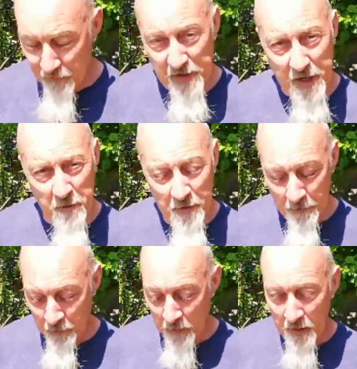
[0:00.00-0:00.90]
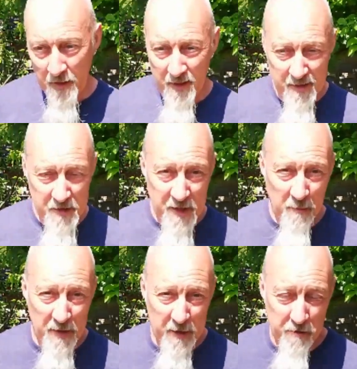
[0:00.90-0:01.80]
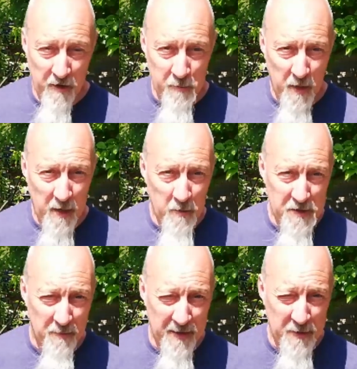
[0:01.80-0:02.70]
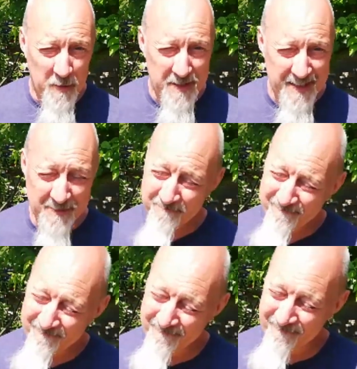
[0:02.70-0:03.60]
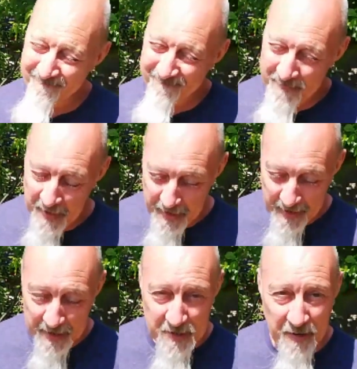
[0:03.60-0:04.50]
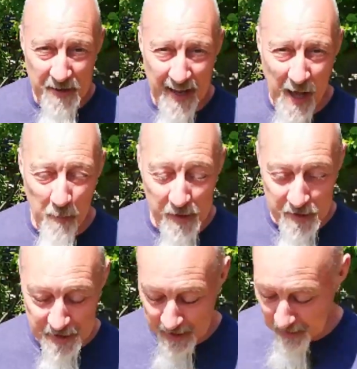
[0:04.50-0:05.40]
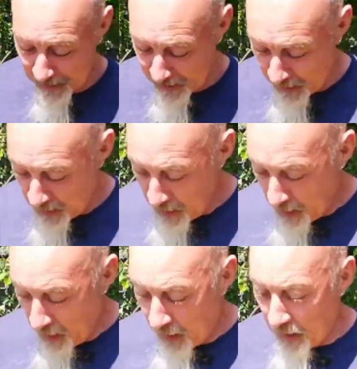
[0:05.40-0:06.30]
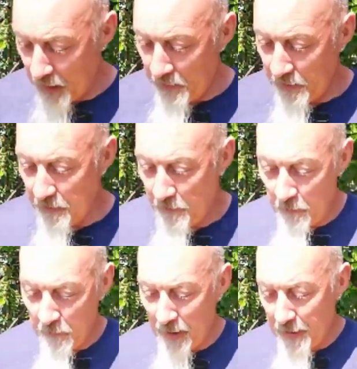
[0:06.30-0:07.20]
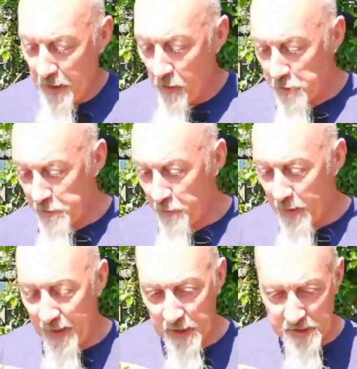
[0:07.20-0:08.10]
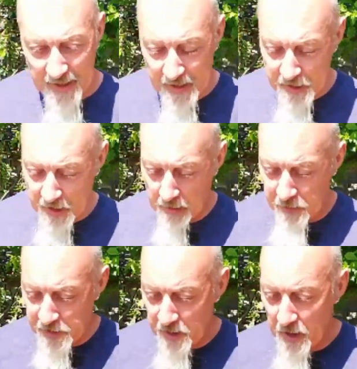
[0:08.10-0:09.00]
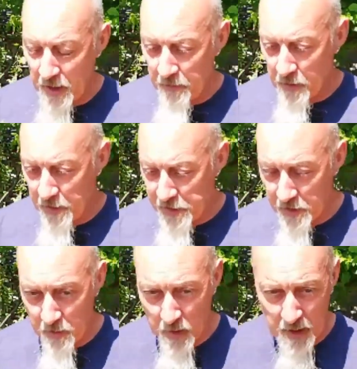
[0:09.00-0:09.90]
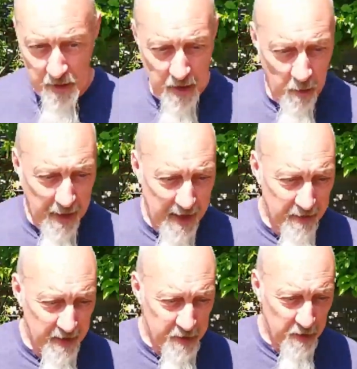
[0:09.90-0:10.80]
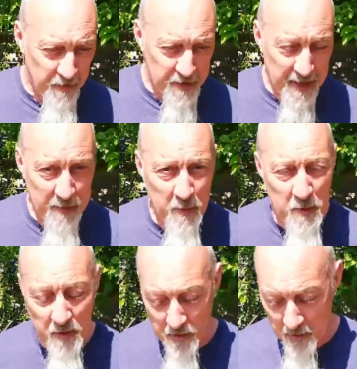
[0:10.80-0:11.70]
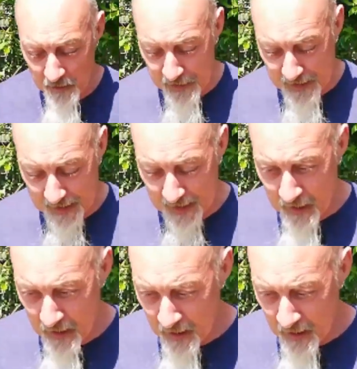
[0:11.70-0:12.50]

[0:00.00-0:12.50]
video, somebody drives by with something noisy. It's going to happen, isn't it, guys? Marigolds and pinks in tubs. I'm going to locate this on the table, on the decking,